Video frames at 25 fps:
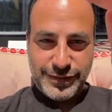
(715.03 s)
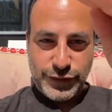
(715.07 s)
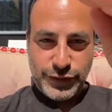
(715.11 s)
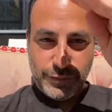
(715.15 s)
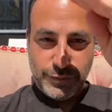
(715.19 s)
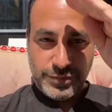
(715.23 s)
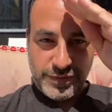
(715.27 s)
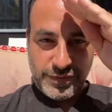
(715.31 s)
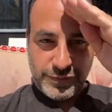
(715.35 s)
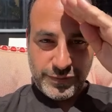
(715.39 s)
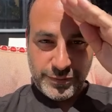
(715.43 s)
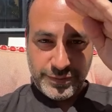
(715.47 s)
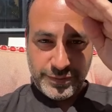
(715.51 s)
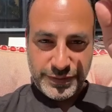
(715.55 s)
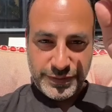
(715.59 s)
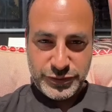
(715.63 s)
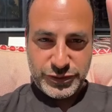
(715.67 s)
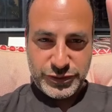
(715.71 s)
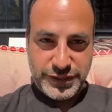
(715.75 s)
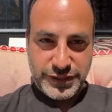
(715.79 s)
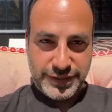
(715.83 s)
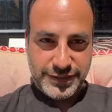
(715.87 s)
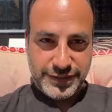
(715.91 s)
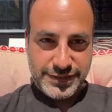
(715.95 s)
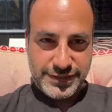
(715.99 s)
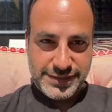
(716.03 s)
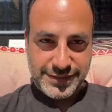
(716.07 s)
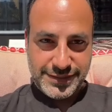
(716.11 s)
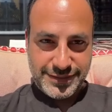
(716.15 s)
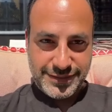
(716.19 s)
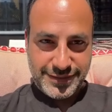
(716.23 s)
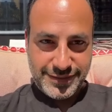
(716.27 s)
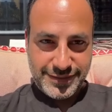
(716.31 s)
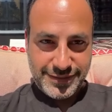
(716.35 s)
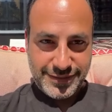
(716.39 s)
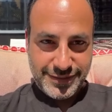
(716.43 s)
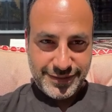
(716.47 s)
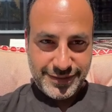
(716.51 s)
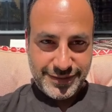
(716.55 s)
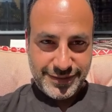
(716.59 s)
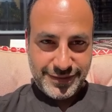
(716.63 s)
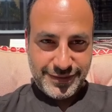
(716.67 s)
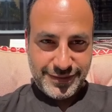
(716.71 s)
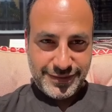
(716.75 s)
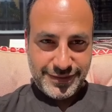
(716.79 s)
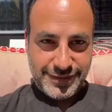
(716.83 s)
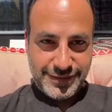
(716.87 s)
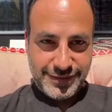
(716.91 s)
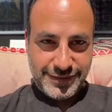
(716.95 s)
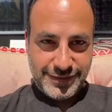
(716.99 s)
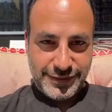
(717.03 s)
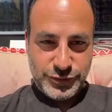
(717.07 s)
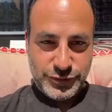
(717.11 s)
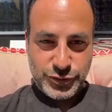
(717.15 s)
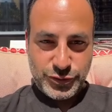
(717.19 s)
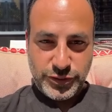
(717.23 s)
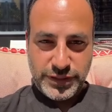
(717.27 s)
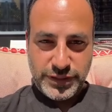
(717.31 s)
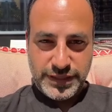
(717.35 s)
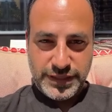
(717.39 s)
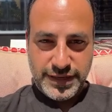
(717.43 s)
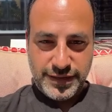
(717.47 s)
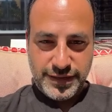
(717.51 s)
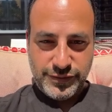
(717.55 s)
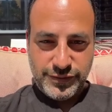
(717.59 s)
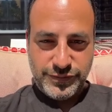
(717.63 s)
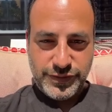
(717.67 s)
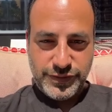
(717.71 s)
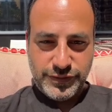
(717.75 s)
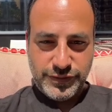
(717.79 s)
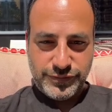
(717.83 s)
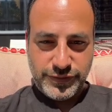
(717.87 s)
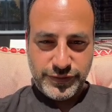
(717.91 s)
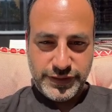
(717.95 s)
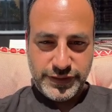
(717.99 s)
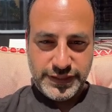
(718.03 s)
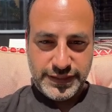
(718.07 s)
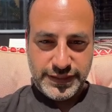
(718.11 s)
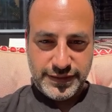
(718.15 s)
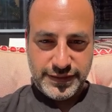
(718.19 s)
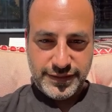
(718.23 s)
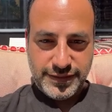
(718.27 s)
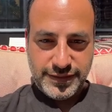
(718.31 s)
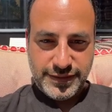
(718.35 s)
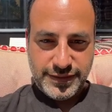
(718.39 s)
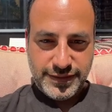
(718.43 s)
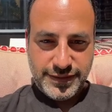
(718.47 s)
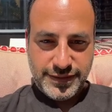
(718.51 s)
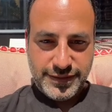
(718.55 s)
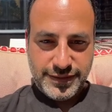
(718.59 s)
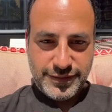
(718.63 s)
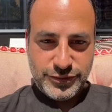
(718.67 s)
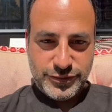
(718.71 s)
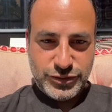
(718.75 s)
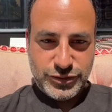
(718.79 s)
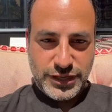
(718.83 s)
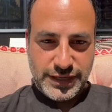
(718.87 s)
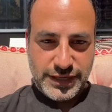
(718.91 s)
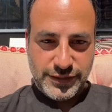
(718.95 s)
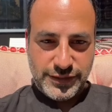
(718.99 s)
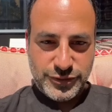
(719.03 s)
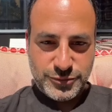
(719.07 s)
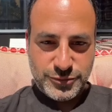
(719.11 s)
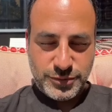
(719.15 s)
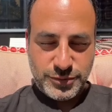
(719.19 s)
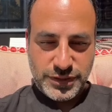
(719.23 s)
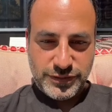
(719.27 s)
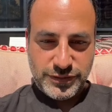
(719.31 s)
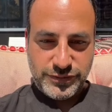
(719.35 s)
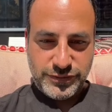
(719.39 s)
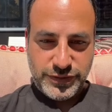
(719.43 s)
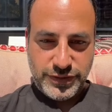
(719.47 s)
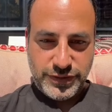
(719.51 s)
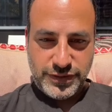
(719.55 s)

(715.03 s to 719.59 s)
Hope everyone shares and enjoy your day, and feel free to challenge one of